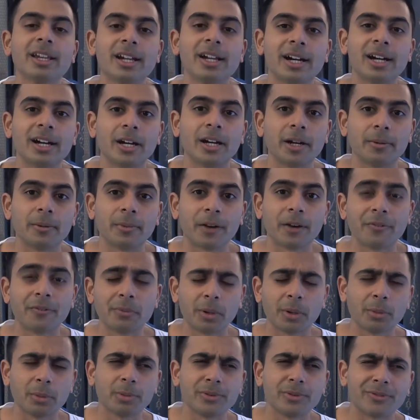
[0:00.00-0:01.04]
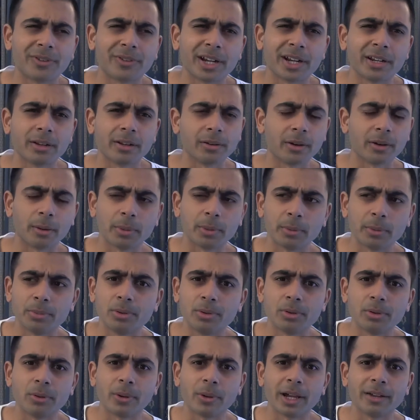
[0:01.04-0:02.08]
Um, I'll be afraid to. I'll be
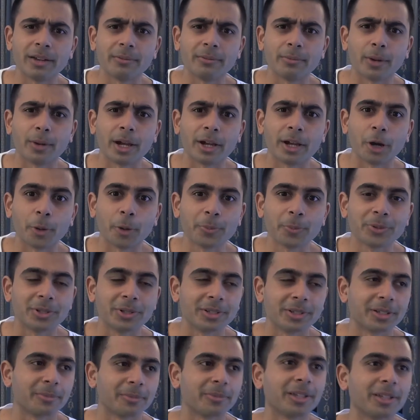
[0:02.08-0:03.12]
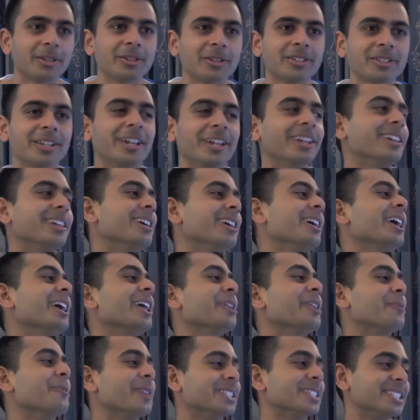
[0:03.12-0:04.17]
pulled away by cops or something. So,
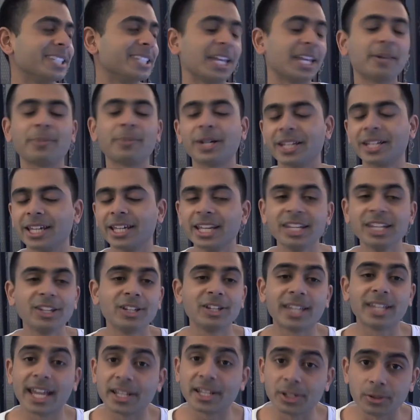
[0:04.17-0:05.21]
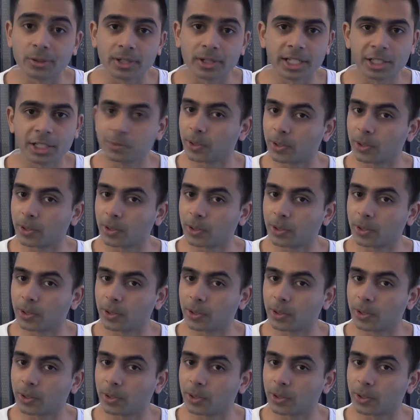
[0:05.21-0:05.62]
anyways, yeah, but you can do it. It's